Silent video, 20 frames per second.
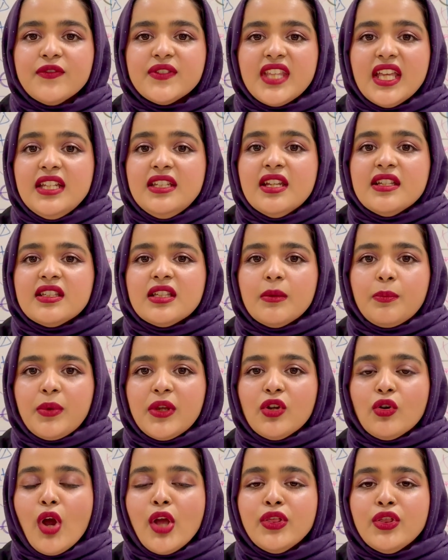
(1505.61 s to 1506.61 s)
They
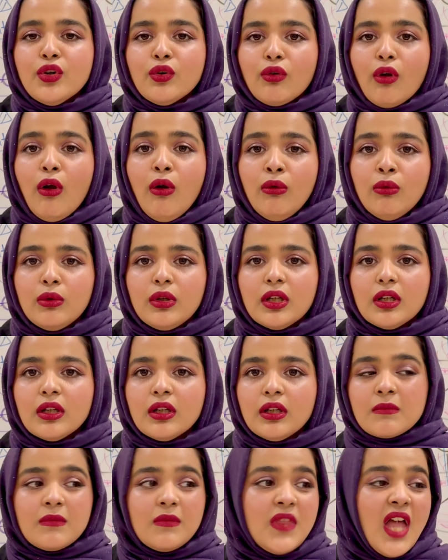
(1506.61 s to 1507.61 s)
disappear on their own.
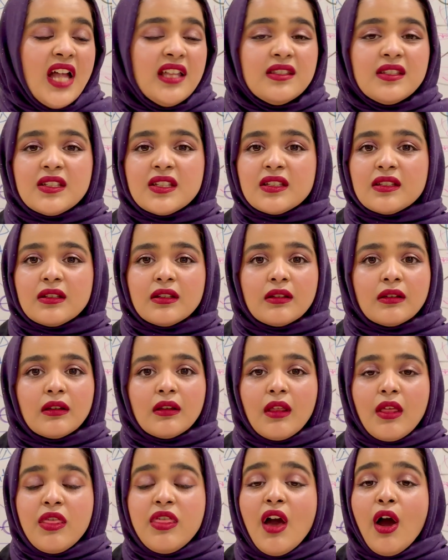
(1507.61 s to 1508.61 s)
That's
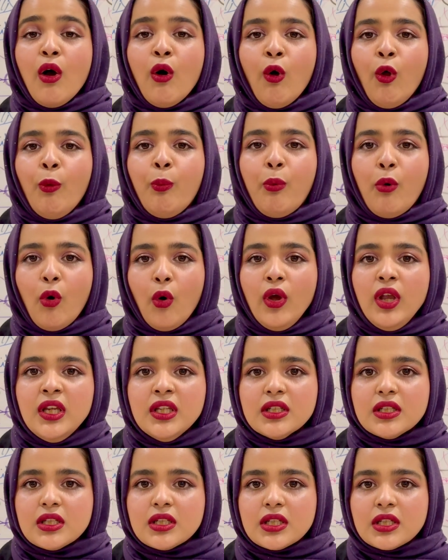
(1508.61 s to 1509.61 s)
the whole
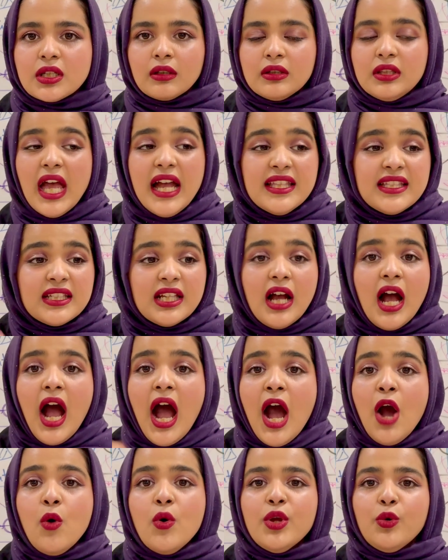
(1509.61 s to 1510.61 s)
point. That's
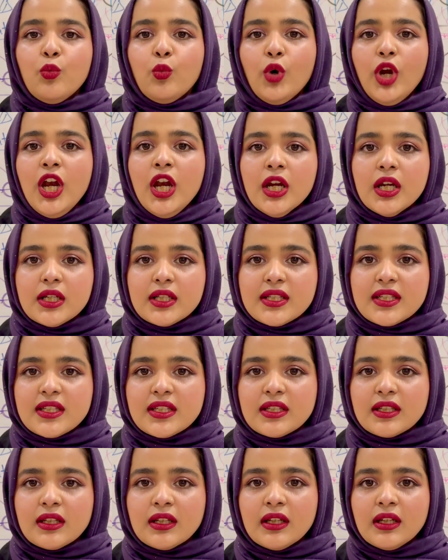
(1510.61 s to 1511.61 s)
how it
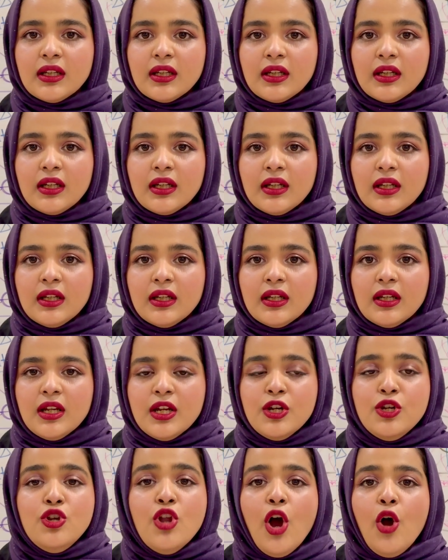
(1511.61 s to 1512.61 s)
works.
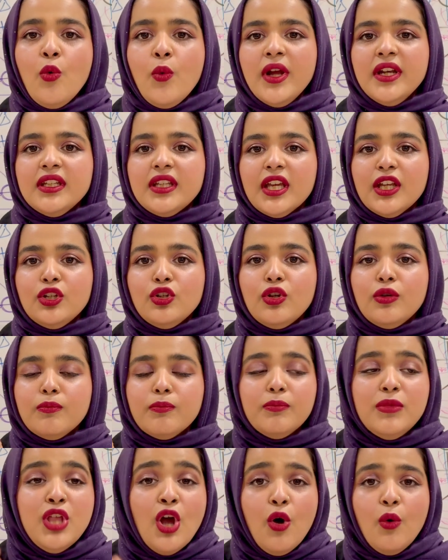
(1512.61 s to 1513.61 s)
No
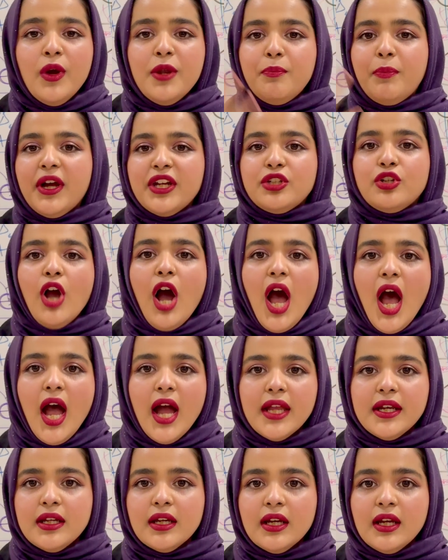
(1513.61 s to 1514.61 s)
one but God.
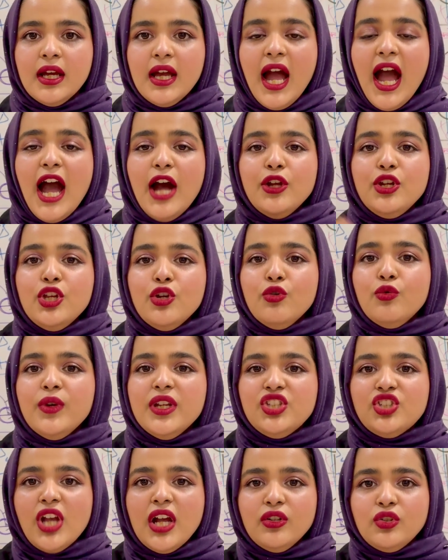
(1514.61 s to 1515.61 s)
How do you
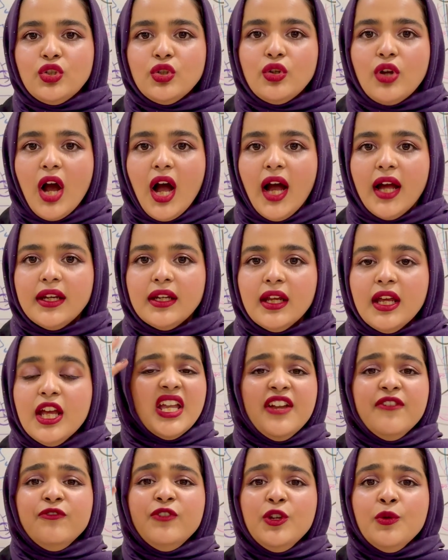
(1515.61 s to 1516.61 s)
reach out to God?
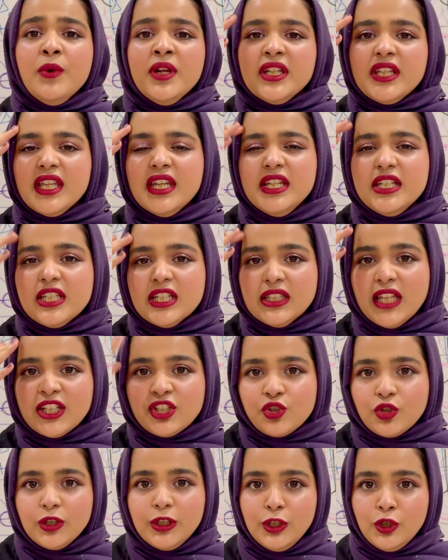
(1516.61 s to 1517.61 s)
Everyone can
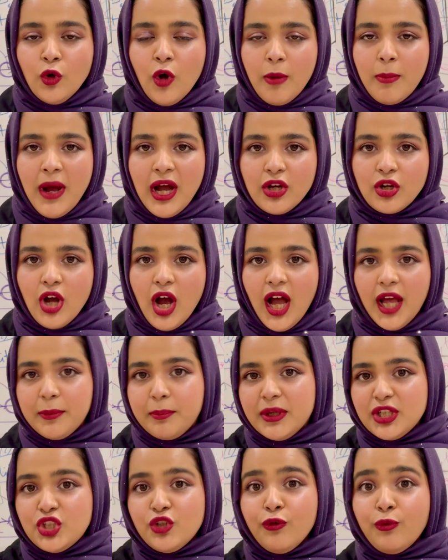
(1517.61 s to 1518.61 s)
intellectually know about God,
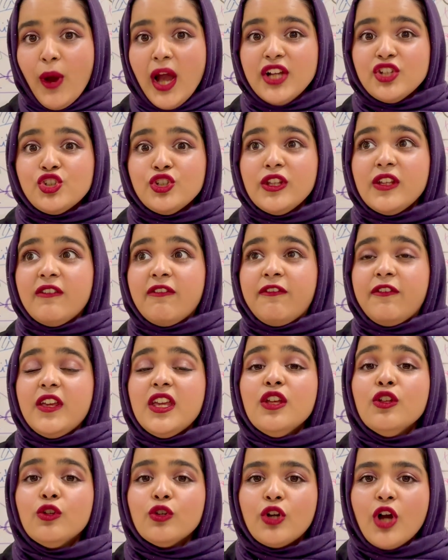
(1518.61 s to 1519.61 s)
but to actually
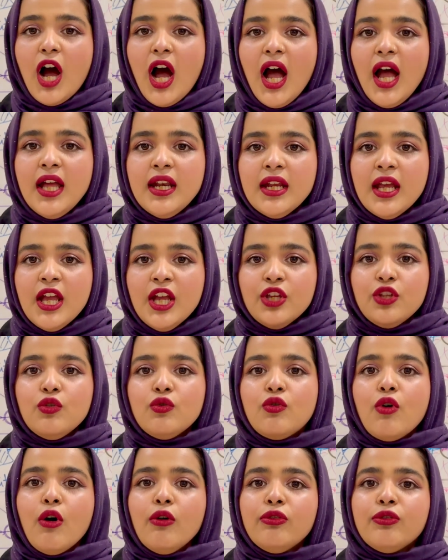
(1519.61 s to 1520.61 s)
feel God, you
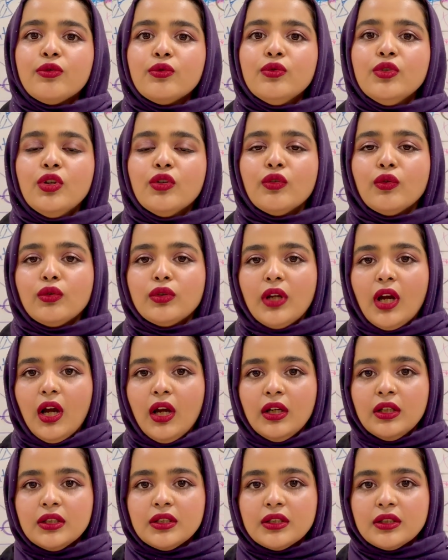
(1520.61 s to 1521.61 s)
go through your own
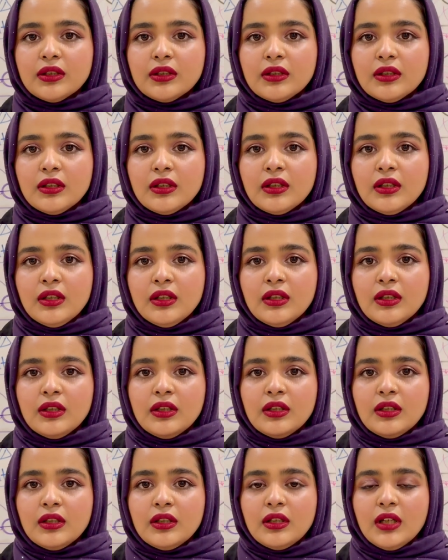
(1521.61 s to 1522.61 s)
heart.
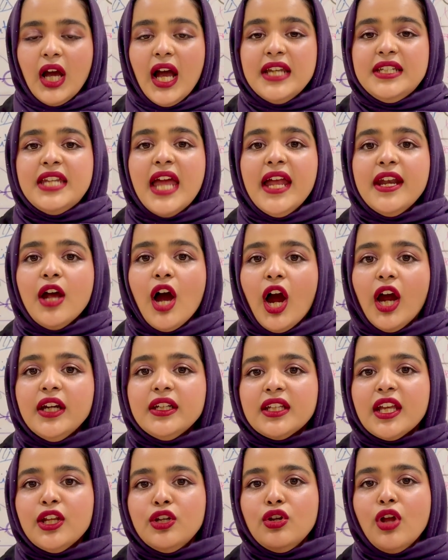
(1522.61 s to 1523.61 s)
A dead heart
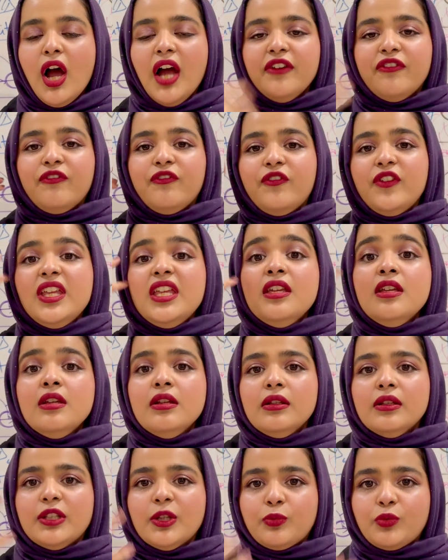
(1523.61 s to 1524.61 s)
cannot
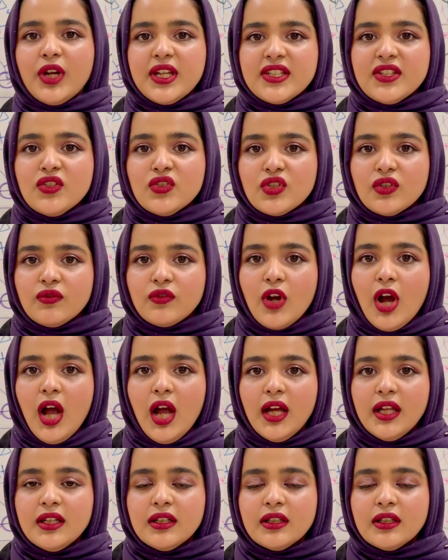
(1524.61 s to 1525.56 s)
feel the presence of God.